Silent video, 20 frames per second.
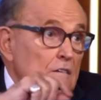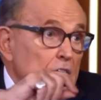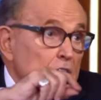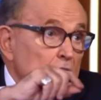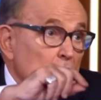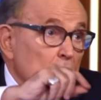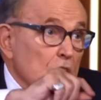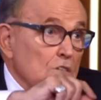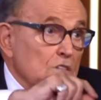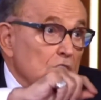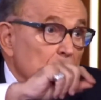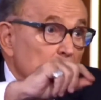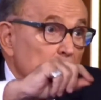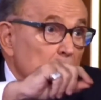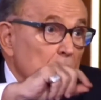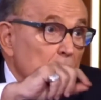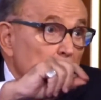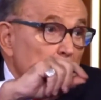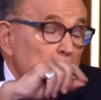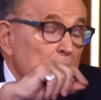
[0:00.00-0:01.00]
talked to
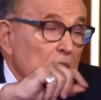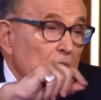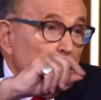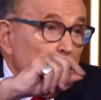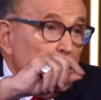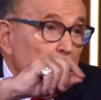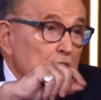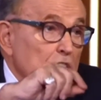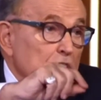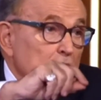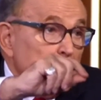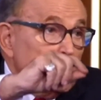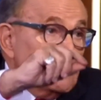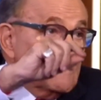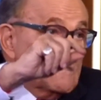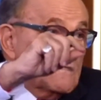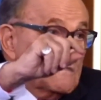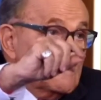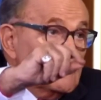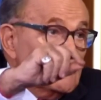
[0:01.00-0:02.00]
you about Russian
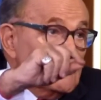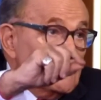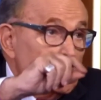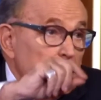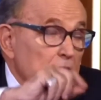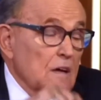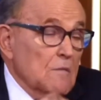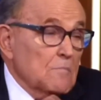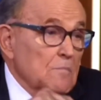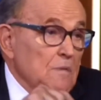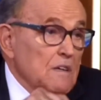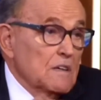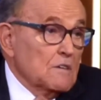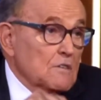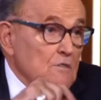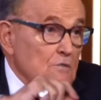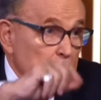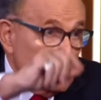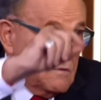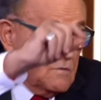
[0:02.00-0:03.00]
collusion not being
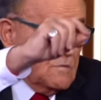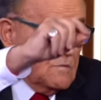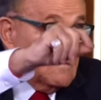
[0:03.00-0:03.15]
true.